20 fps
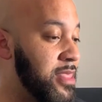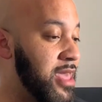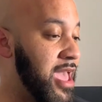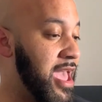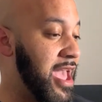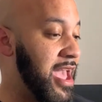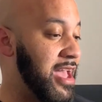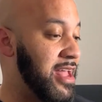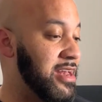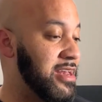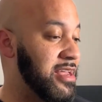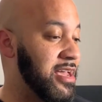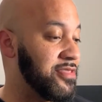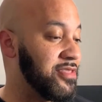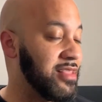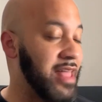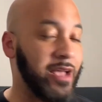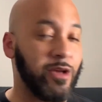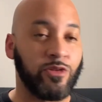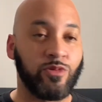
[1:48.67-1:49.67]
And the
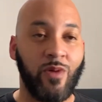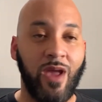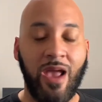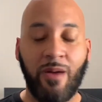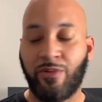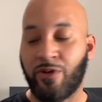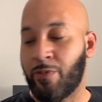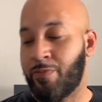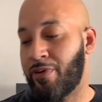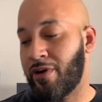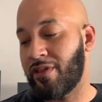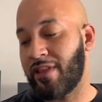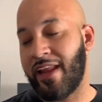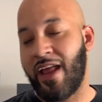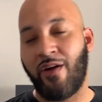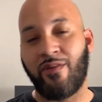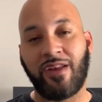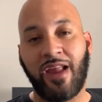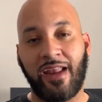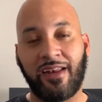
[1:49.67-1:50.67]
Lakers were able to pull it
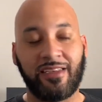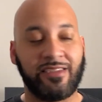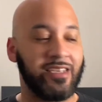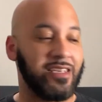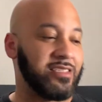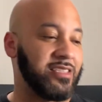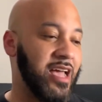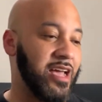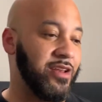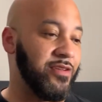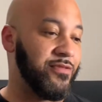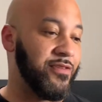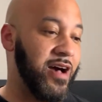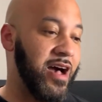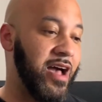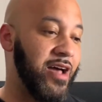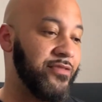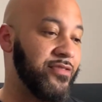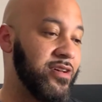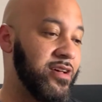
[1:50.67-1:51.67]
out
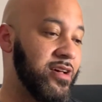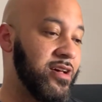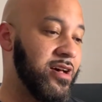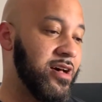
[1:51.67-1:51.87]
96-95